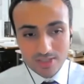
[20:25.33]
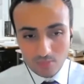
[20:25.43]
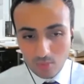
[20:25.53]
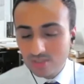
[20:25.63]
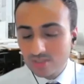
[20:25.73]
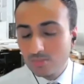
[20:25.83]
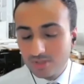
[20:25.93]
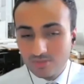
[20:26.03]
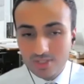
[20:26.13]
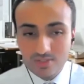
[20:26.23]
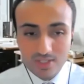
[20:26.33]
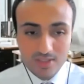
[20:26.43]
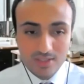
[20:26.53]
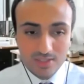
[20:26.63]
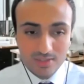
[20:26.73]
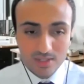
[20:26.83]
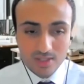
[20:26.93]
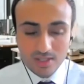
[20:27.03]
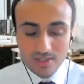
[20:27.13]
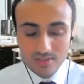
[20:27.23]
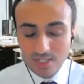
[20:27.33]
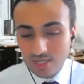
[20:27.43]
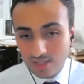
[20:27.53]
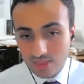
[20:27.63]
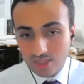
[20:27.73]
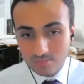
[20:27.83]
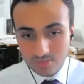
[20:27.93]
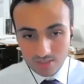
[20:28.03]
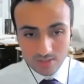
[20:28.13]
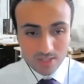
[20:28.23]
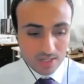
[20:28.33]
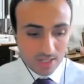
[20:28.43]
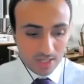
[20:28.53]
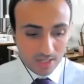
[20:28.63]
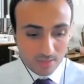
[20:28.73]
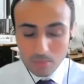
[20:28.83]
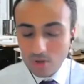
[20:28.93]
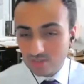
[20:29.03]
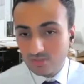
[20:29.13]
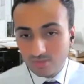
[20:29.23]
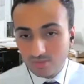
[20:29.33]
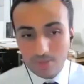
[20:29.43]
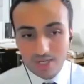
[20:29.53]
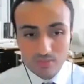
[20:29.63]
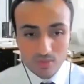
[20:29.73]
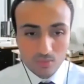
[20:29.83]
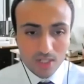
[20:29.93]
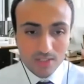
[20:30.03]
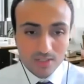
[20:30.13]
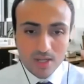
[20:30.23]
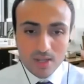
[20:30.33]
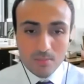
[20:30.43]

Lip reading: They want to be investing in these secular themes and positive impacts for the world.